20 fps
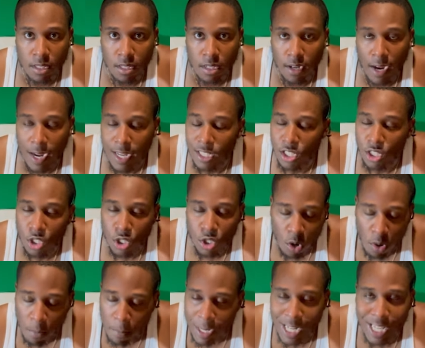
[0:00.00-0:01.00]
Like,
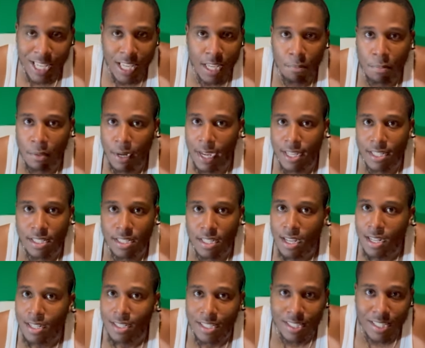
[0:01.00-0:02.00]
so many key plays,
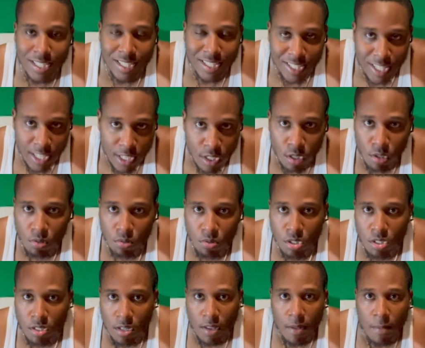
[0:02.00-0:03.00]
the
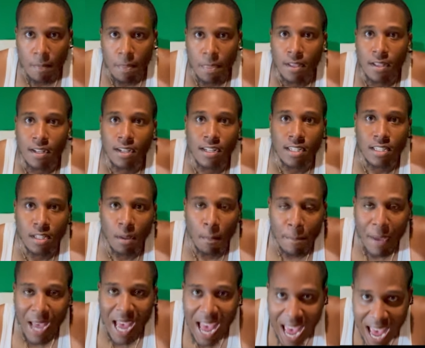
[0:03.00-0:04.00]
steals, the
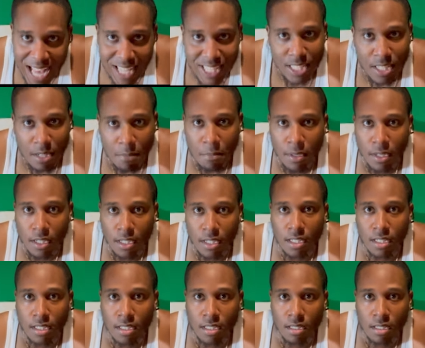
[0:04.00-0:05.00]
passing
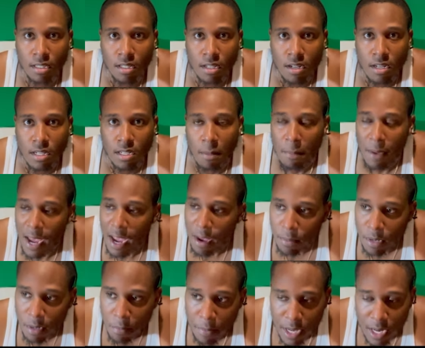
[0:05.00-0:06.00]
ability, the
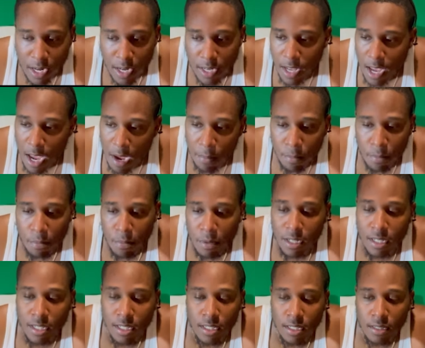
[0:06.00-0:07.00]

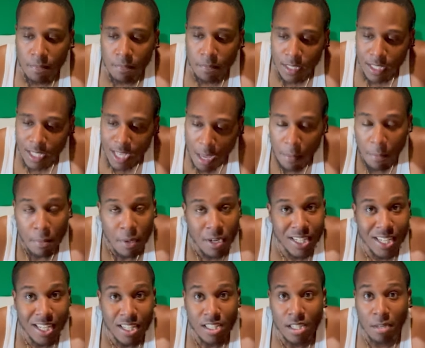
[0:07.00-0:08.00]
capability
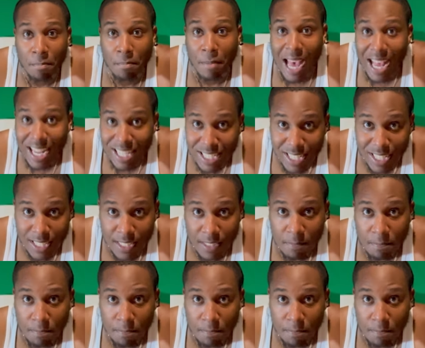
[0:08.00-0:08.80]
to get to the basket,